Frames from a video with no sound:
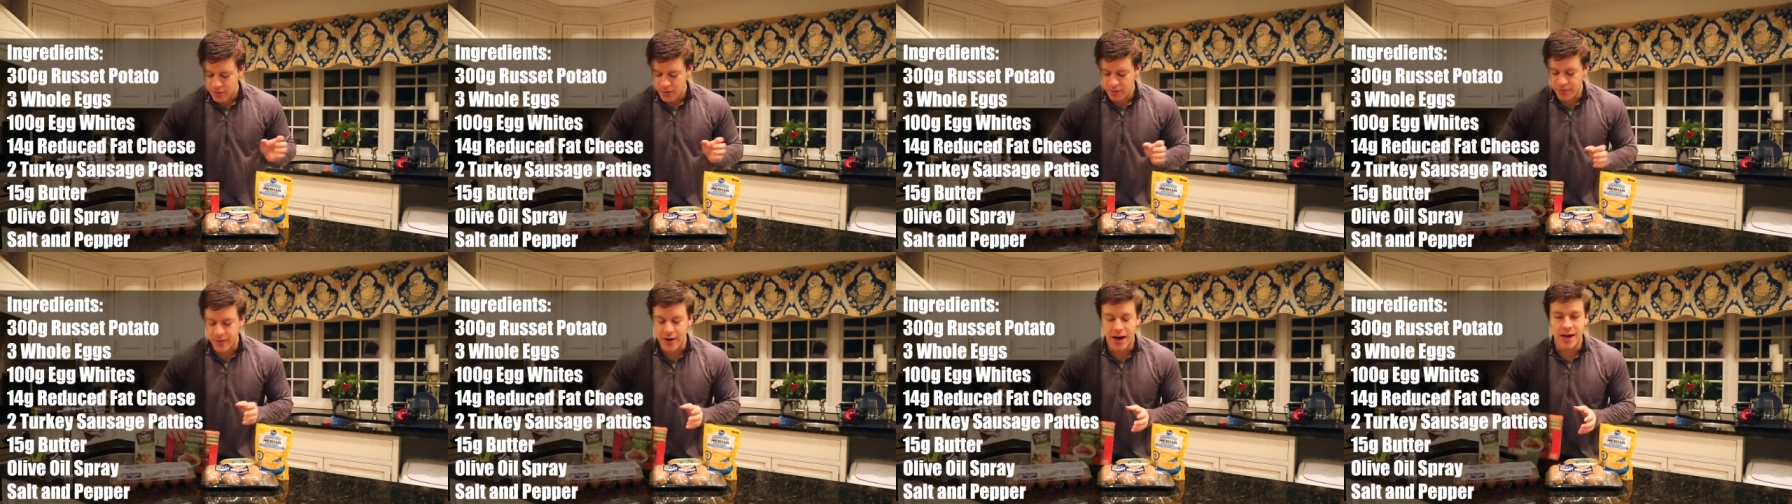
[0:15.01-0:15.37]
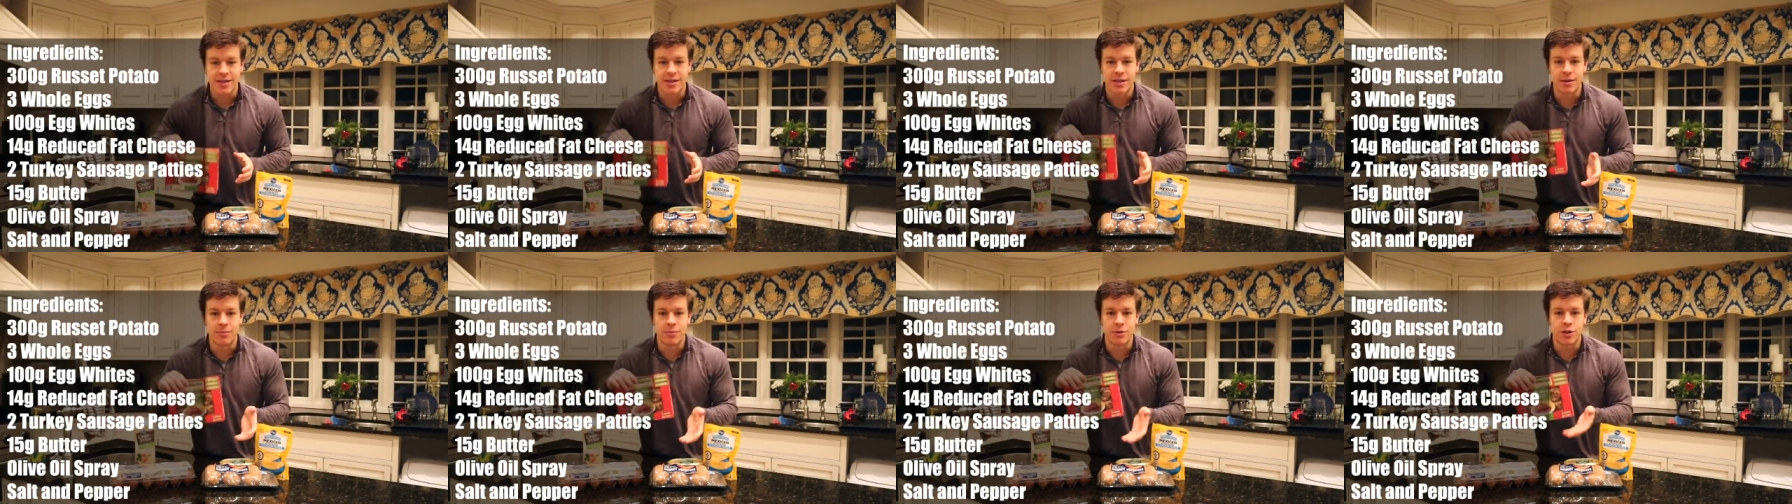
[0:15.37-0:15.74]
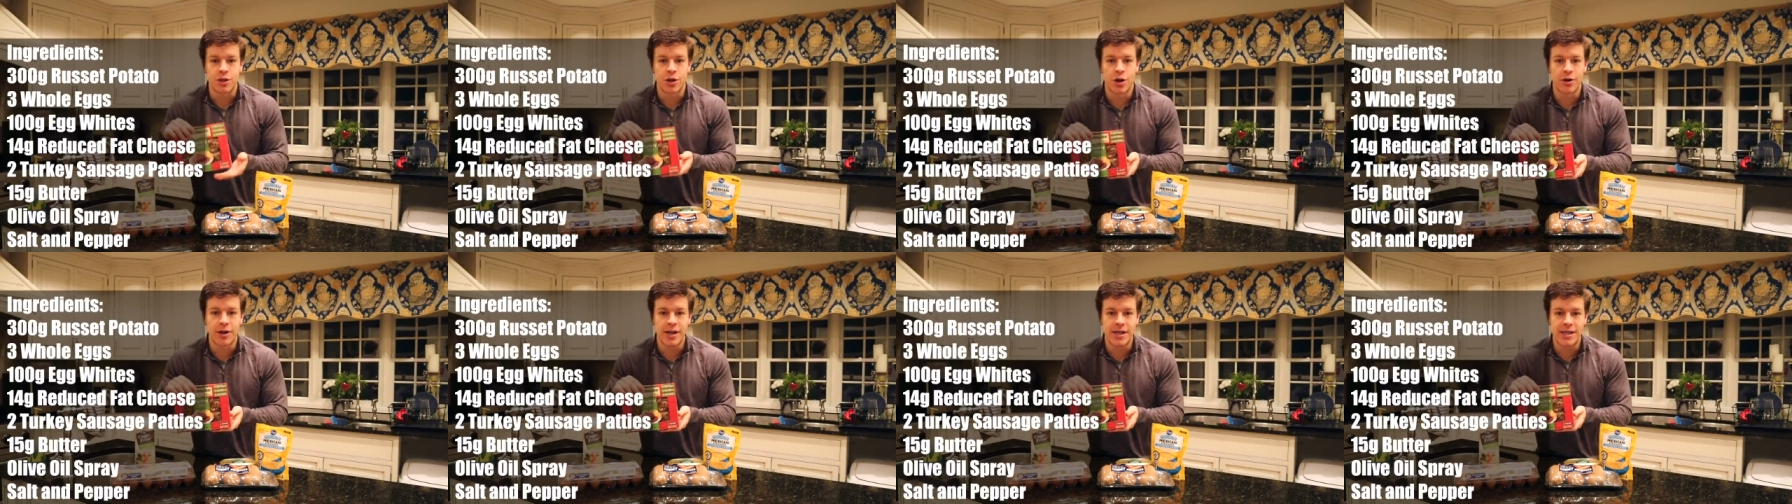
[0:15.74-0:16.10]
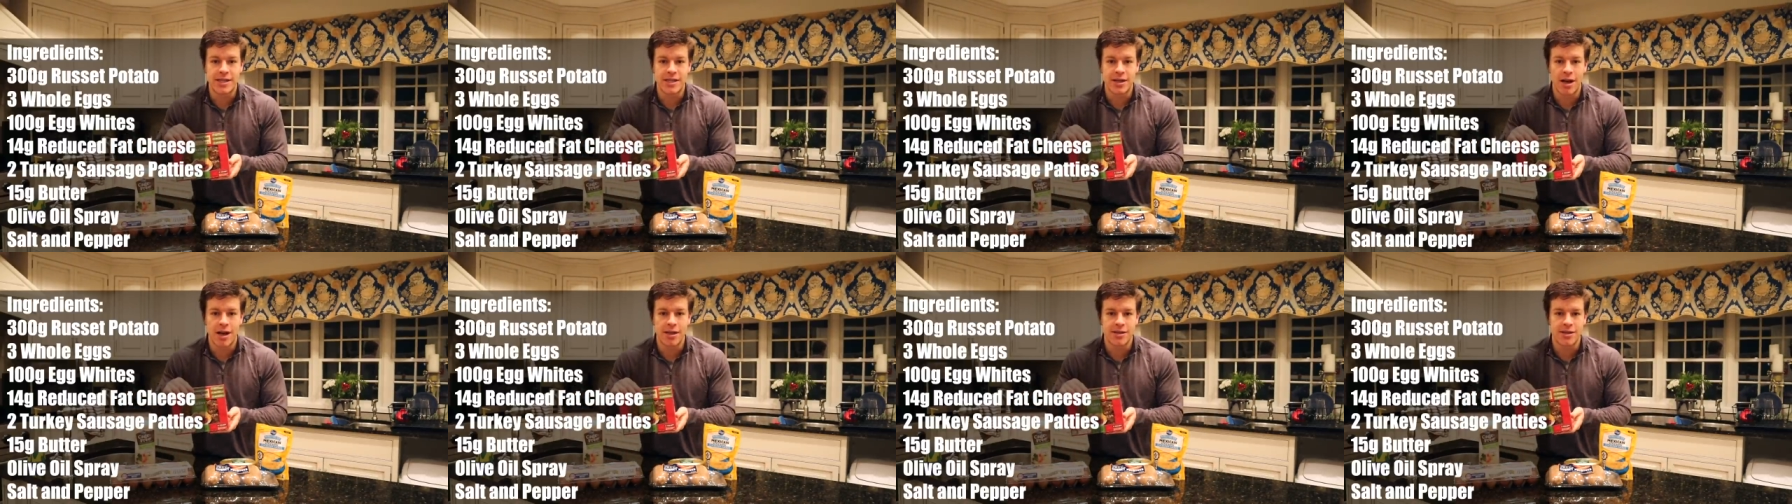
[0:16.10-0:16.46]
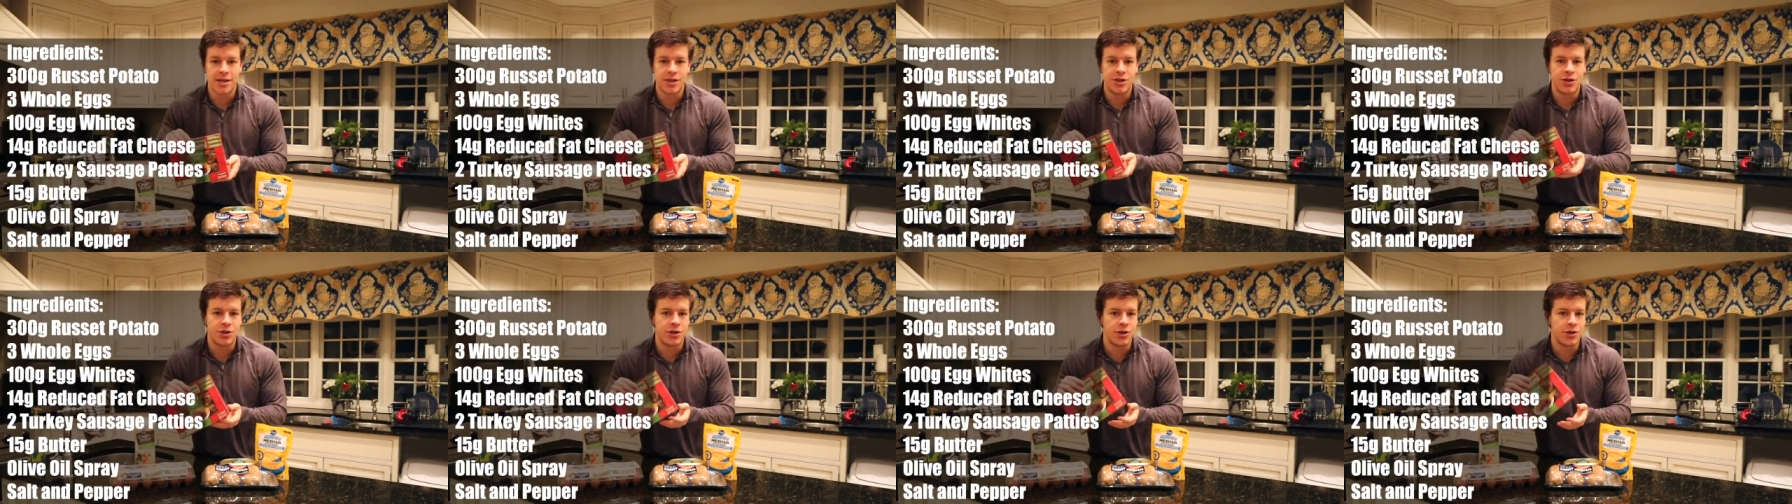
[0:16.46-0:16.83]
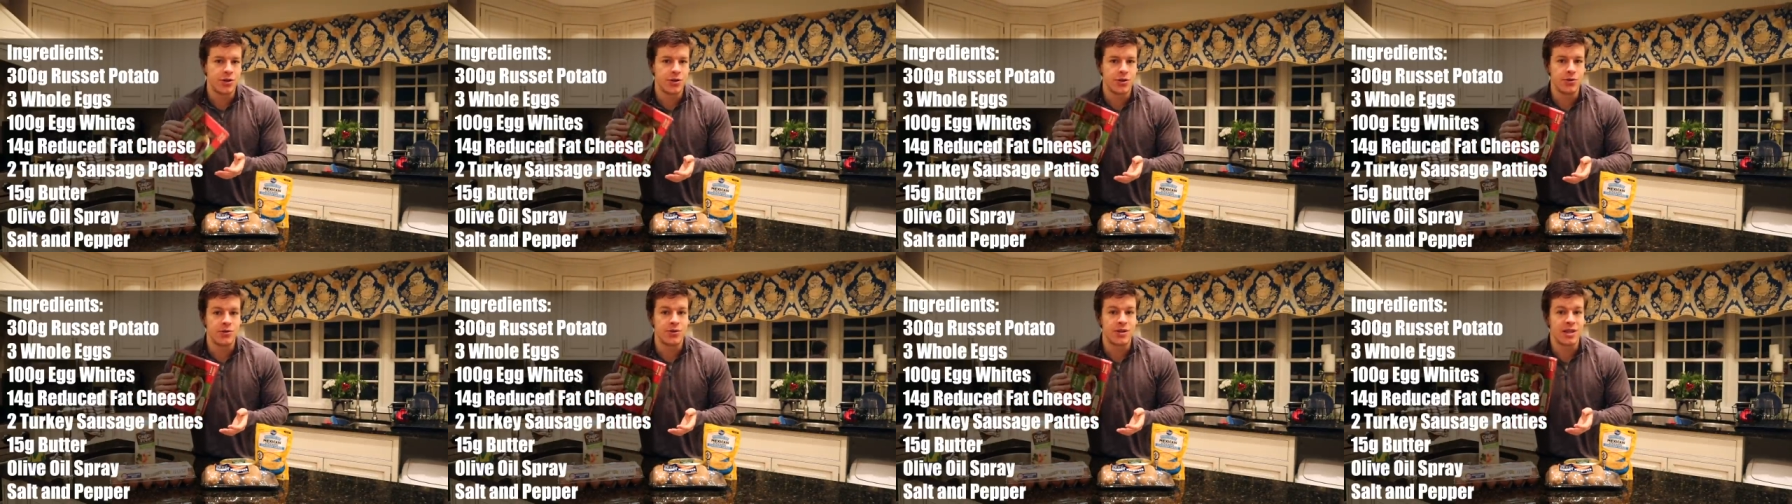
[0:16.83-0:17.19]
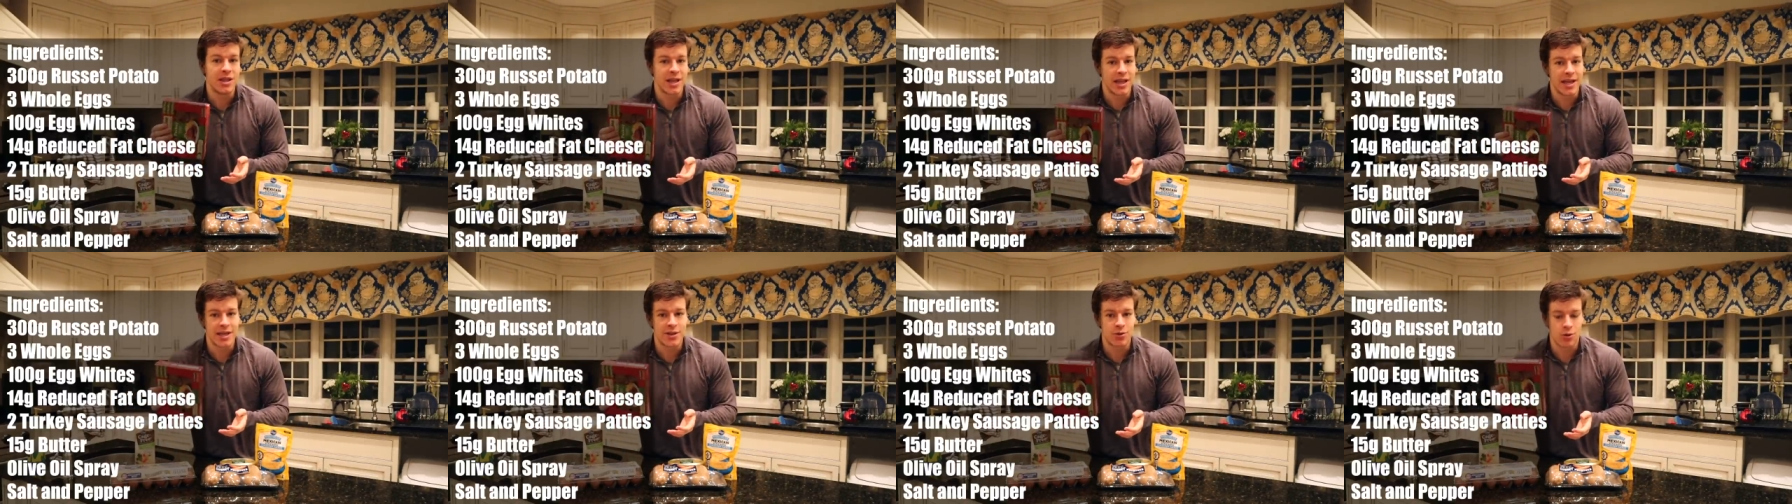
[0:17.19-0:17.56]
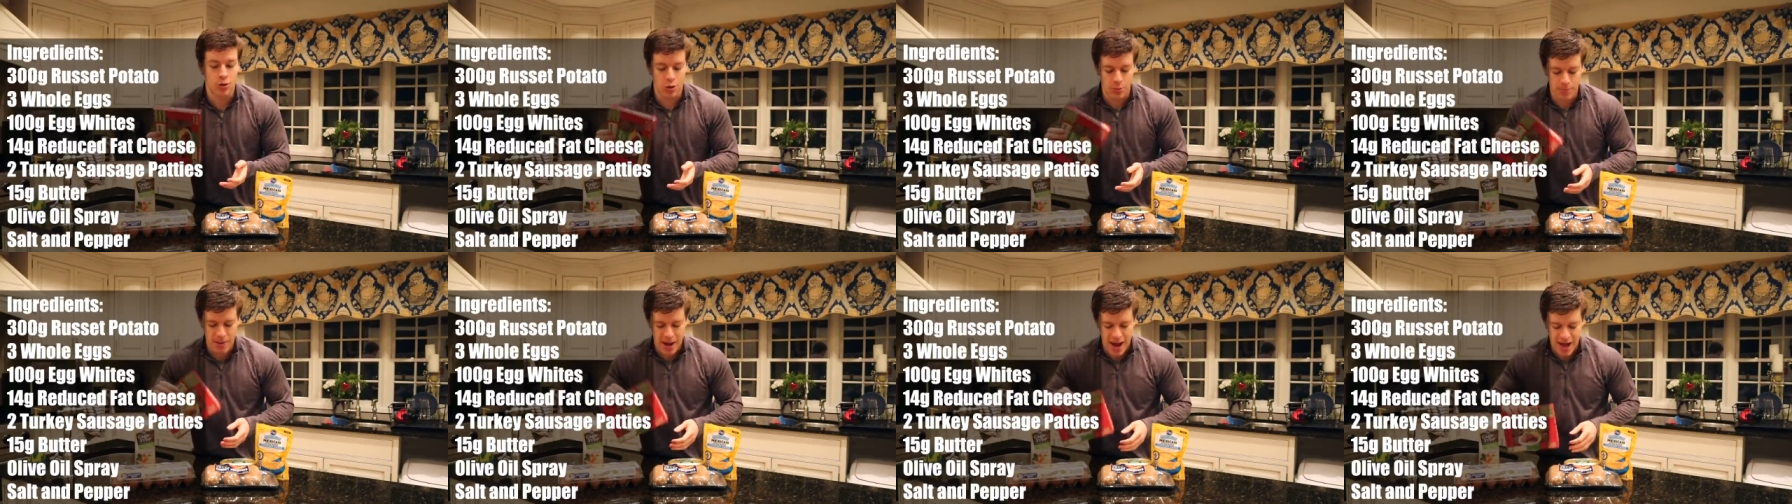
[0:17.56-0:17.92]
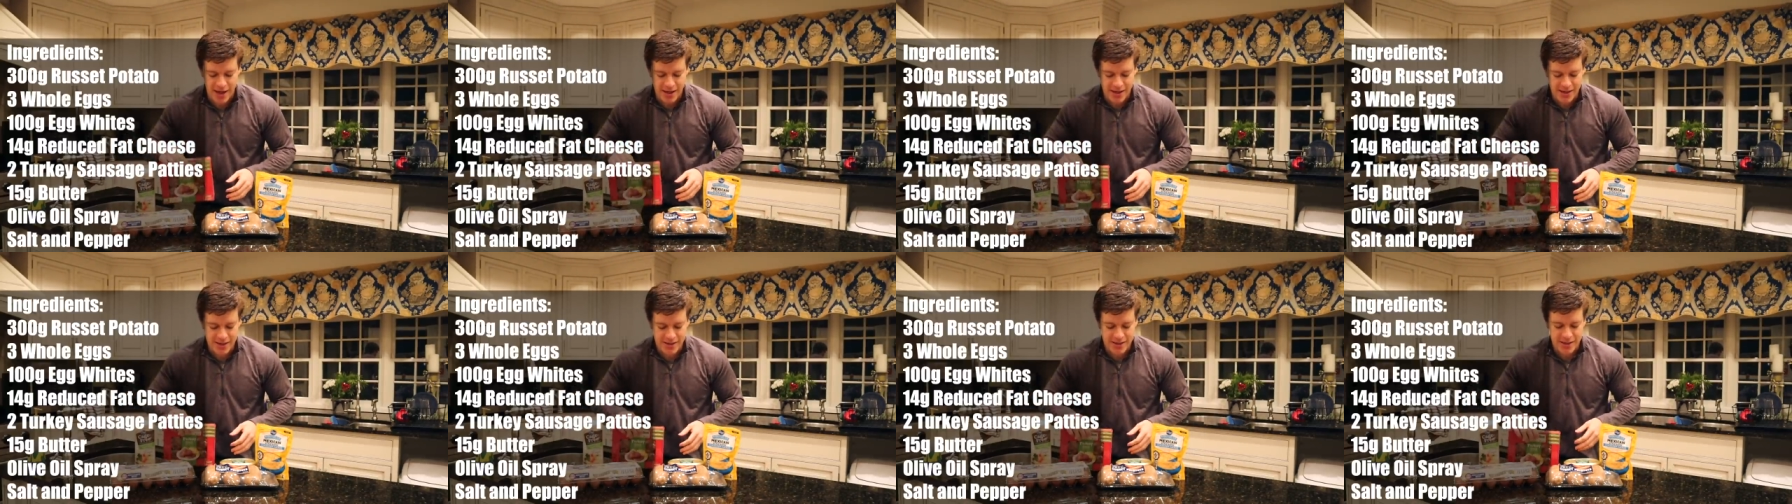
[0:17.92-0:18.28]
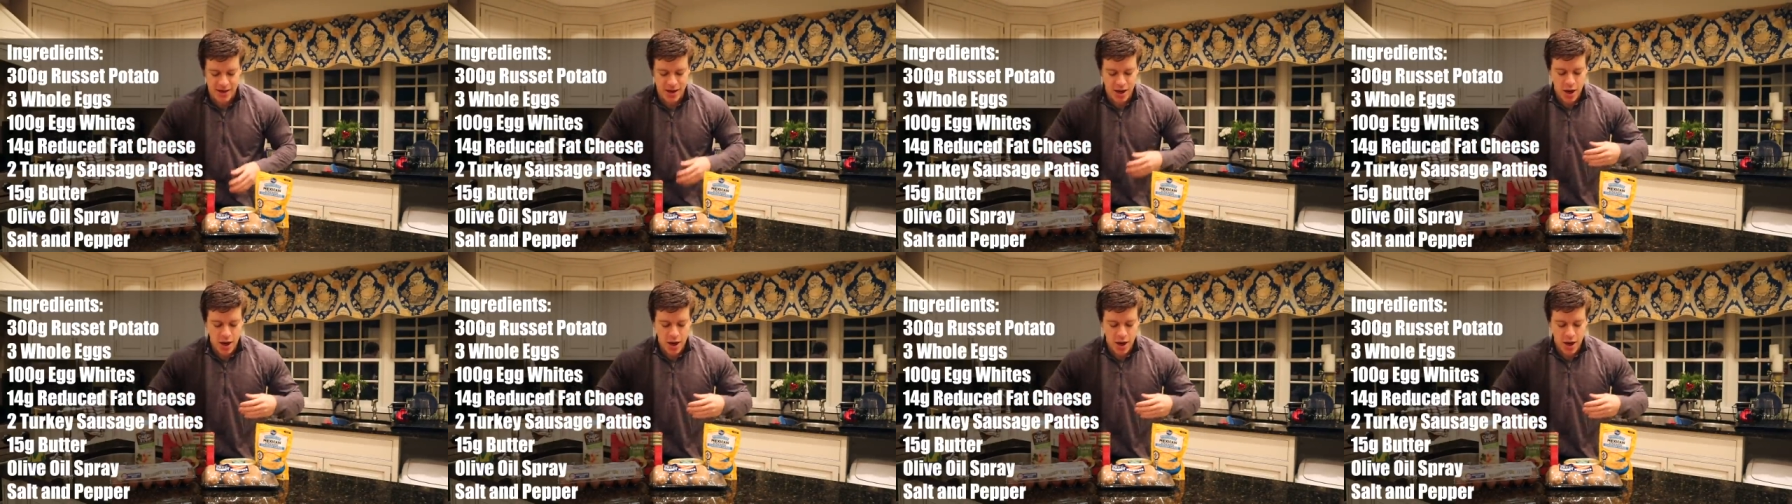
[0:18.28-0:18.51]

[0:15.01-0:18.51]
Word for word: We've got some turkey sausage. You can use links or patties.